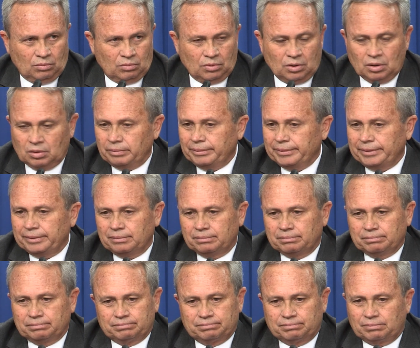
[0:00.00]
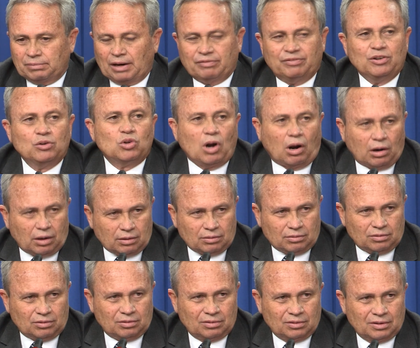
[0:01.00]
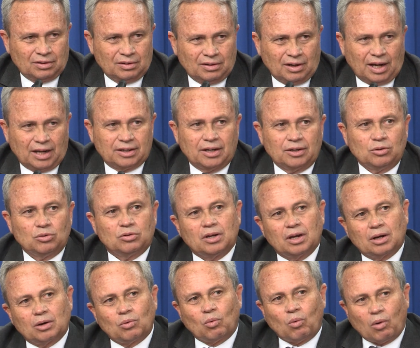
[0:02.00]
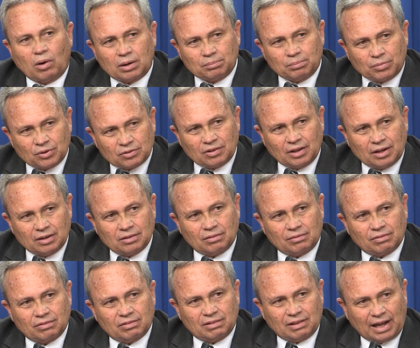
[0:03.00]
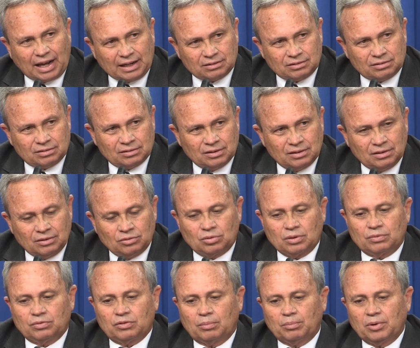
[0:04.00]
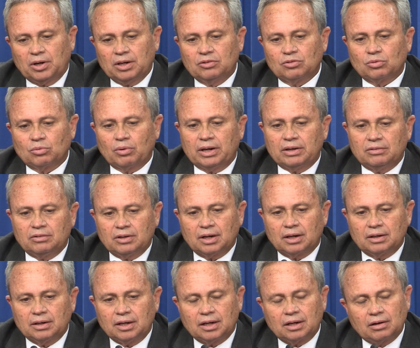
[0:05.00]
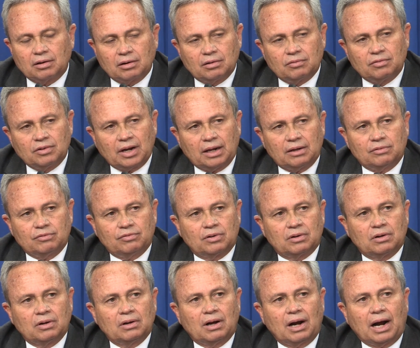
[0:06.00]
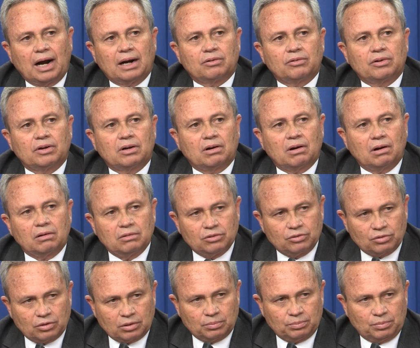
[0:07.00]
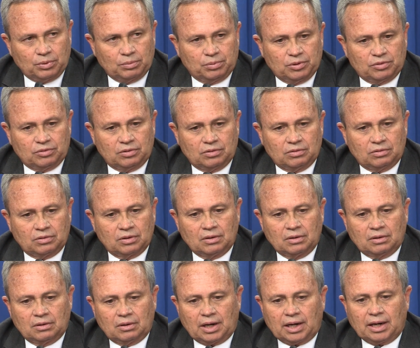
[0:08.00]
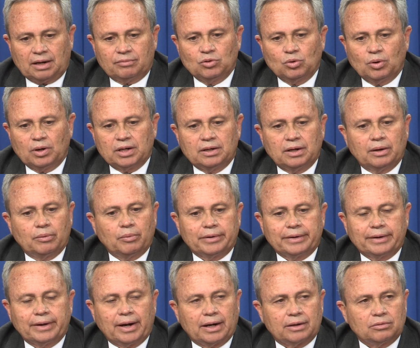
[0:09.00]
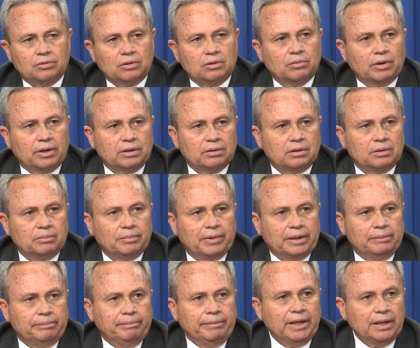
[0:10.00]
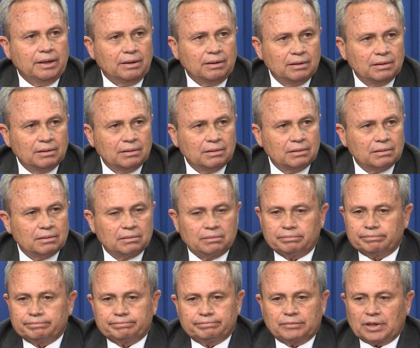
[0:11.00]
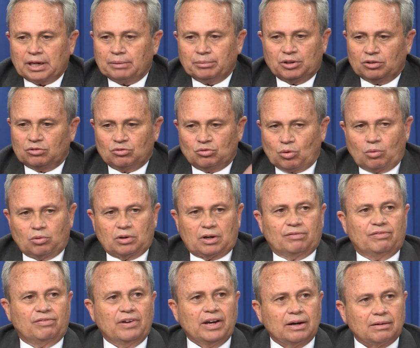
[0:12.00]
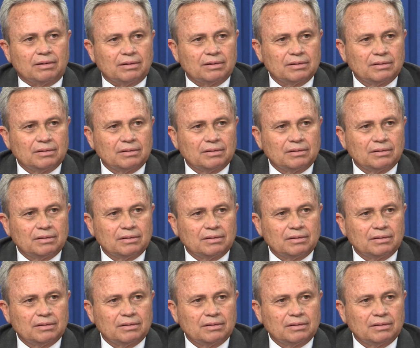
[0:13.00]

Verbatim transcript: It's going to be a few dollars, and then you take one percent of that. So if somebody is renting an acre of land for agricultural purposes, I have no idea what the annual rental might be. I mean, just throw out a figure.